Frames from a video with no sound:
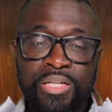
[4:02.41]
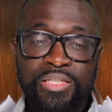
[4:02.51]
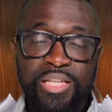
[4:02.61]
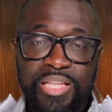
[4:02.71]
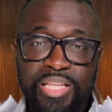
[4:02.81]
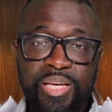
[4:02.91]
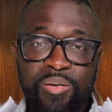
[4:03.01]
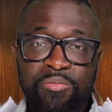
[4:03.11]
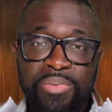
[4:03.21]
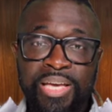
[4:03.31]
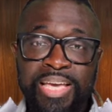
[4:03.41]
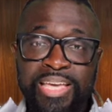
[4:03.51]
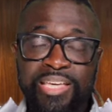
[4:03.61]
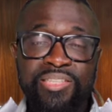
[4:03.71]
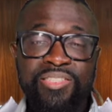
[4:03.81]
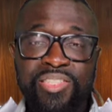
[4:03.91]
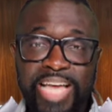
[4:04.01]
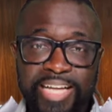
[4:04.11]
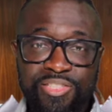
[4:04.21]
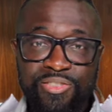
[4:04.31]
to them His
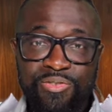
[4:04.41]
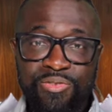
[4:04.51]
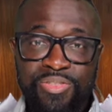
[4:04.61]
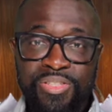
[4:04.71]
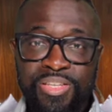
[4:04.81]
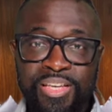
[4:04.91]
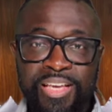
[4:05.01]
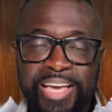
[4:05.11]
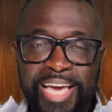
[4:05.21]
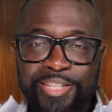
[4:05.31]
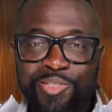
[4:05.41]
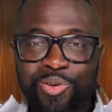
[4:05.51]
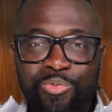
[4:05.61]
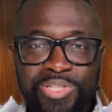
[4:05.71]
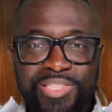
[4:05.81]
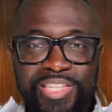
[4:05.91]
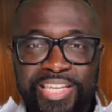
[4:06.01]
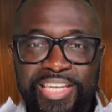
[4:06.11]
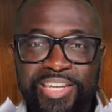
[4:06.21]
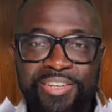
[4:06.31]
statutes. And so we see
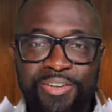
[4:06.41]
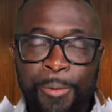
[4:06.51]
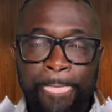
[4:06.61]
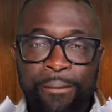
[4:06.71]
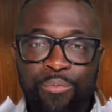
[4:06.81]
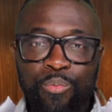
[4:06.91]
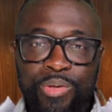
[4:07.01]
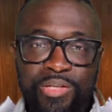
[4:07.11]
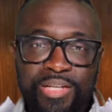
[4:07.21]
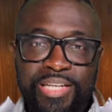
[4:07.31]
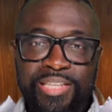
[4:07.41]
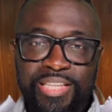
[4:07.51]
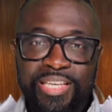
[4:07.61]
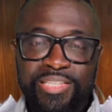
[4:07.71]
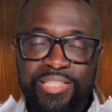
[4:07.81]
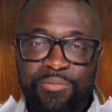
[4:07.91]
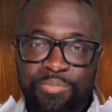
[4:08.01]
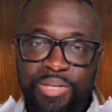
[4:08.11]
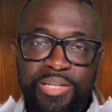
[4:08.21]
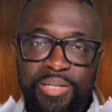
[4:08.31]
here, when we look at this and
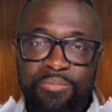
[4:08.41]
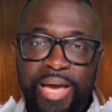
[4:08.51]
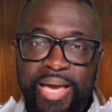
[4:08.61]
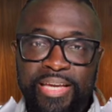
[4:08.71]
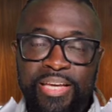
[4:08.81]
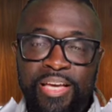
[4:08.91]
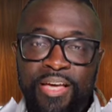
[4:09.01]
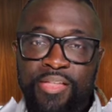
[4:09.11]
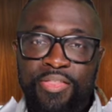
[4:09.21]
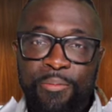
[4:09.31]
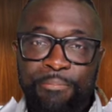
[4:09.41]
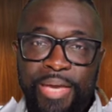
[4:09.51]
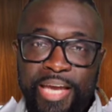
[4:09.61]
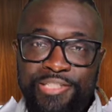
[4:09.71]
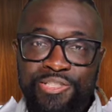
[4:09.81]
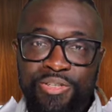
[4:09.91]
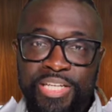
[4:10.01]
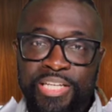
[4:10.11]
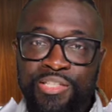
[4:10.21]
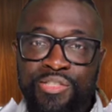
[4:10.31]
peel it back, the picture
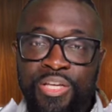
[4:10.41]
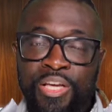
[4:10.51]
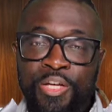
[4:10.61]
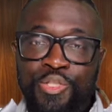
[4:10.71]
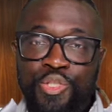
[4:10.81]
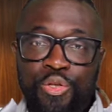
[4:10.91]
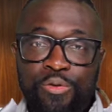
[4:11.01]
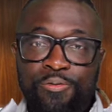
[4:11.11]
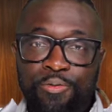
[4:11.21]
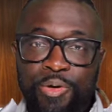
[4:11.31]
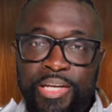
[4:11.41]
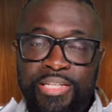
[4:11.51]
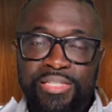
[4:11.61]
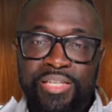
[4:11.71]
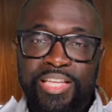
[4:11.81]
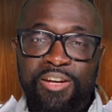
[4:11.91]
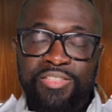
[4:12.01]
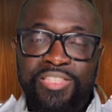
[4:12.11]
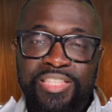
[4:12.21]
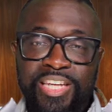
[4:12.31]
is two friends that are
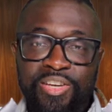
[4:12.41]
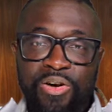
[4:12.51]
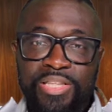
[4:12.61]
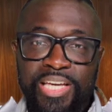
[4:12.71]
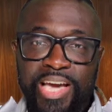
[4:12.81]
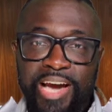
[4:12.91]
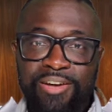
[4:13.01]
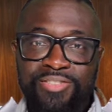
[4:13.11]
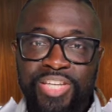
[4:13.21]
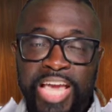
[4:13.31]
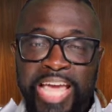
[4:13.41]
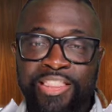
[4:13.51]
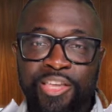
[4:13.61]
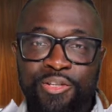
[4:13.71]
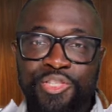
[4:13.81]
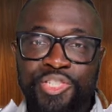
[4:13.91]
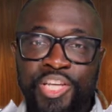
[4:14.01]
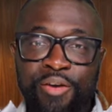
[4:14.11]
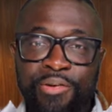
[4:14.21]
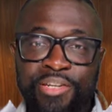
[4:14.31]
sitting on the couch and they're
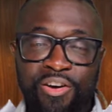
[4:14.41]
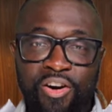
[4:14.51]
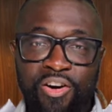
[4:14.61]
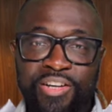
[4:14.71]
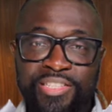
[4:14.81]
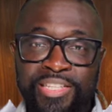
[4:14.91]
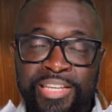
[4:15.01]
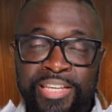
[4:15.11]
sharing their heart.